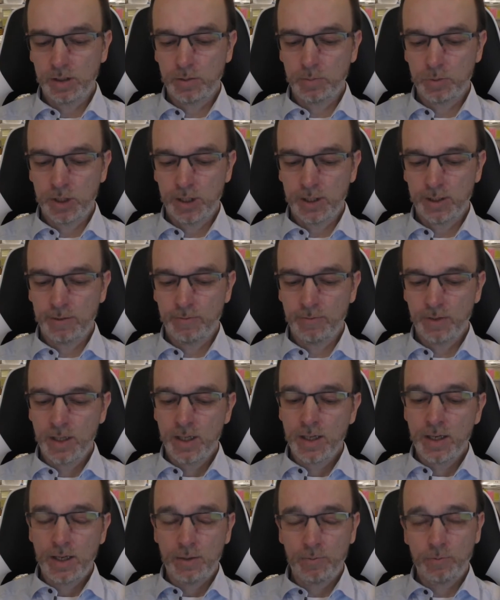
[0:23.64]
objective.
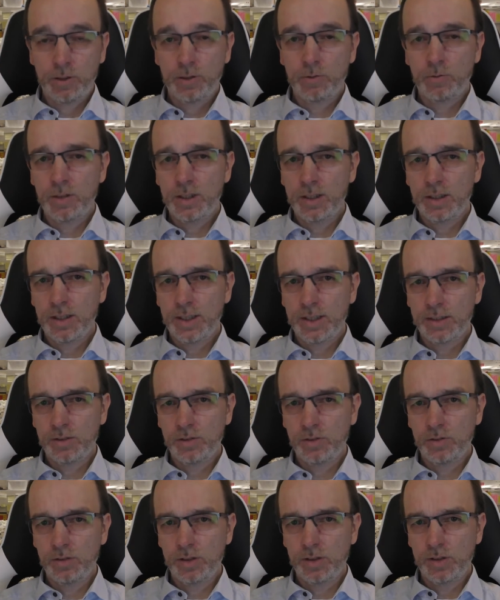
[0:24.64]
And what I really like
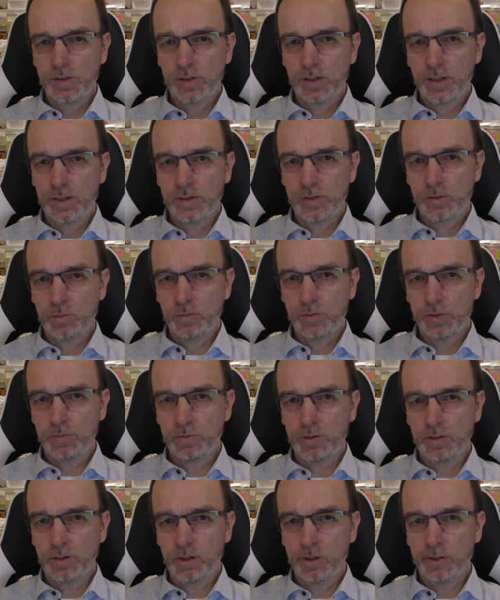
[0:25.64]
to do in this classroom is
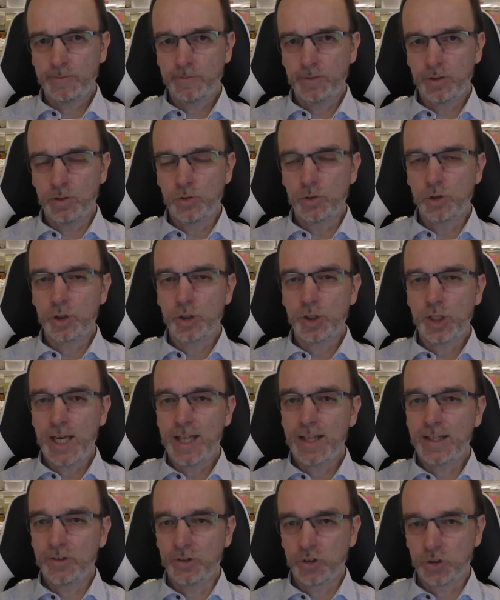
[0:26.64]
very often to
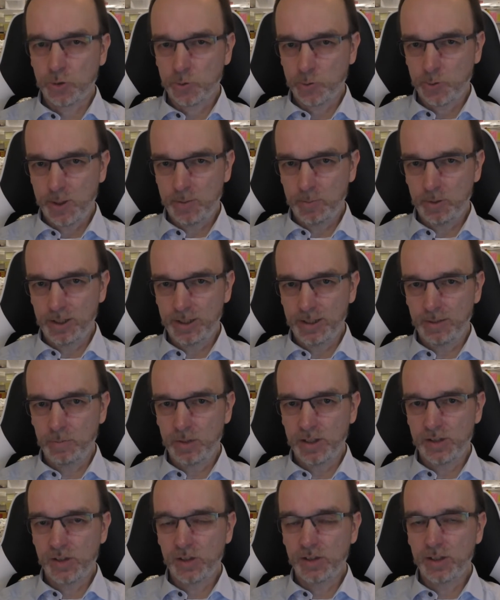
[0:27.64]
challenge Scrum a little
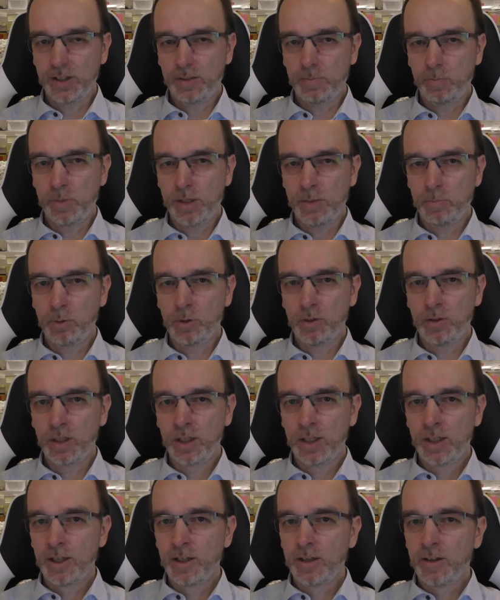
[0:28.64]
bit, so that the people
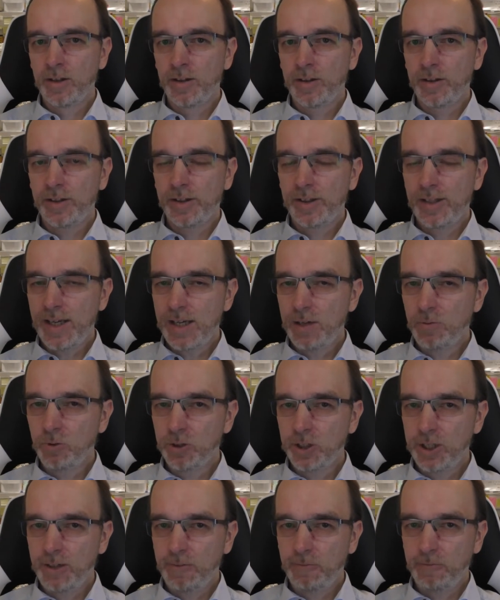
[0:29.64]
take
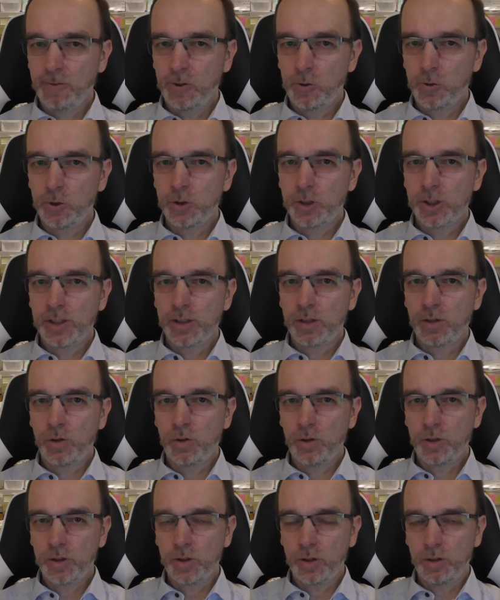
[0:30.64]
what they have learned and
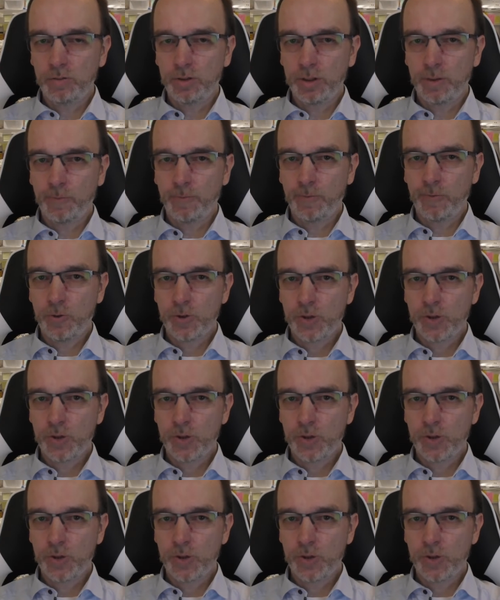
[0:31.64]
heard over the